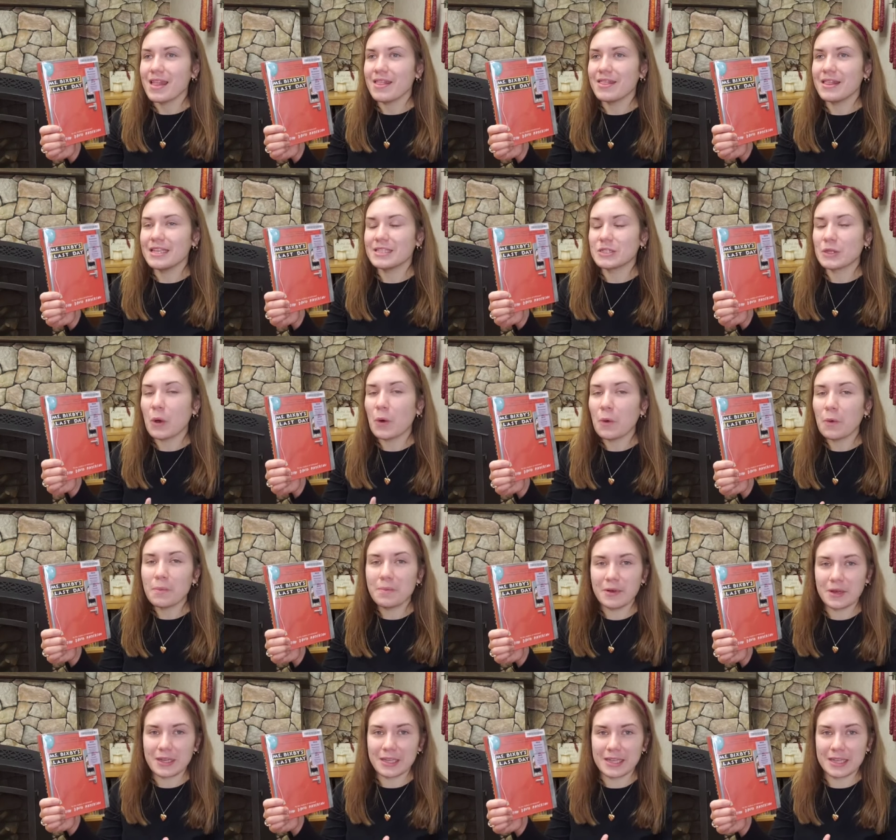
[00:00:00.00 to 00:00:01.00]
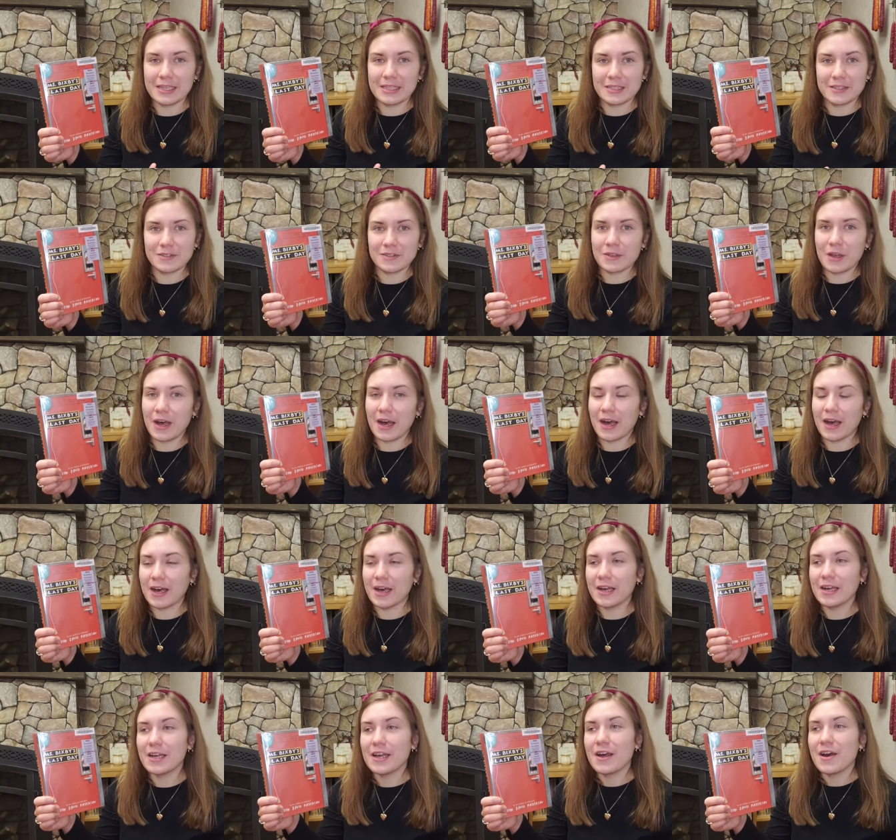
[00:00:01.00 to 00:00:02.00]
this whole book is
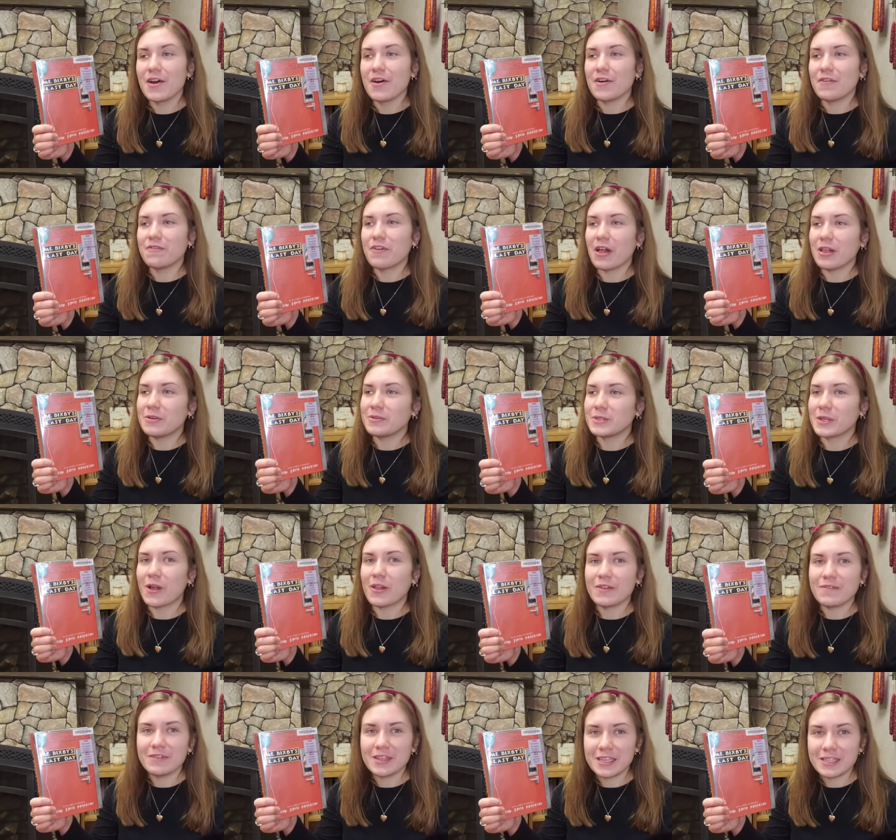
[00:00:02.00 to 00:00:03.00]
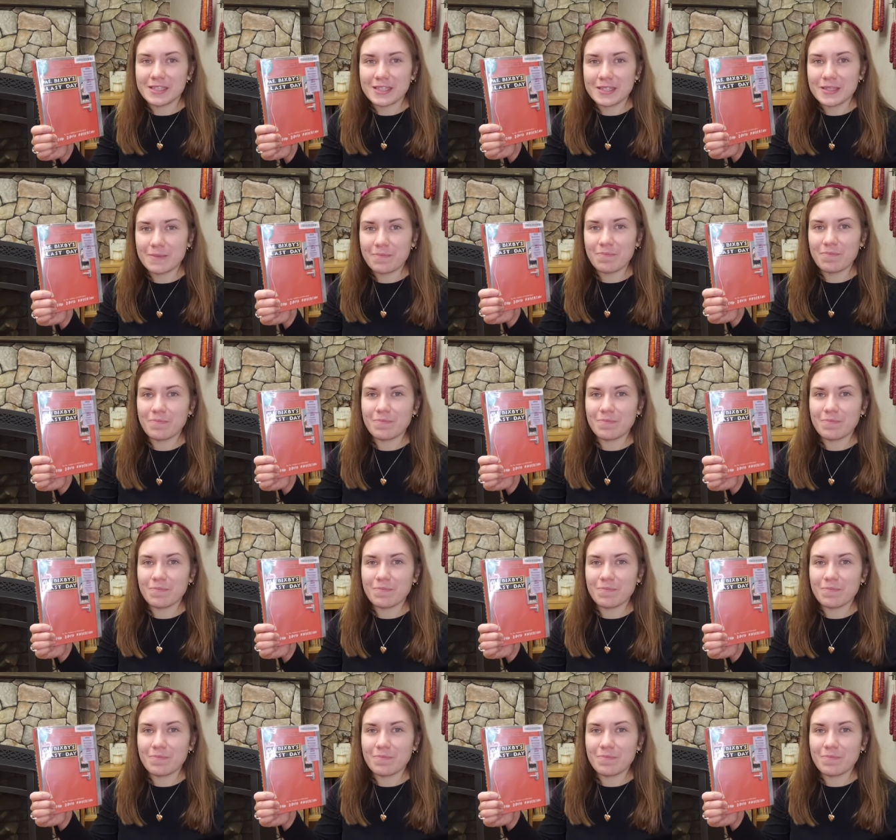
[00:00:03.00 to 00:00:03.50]
uh, follows all of these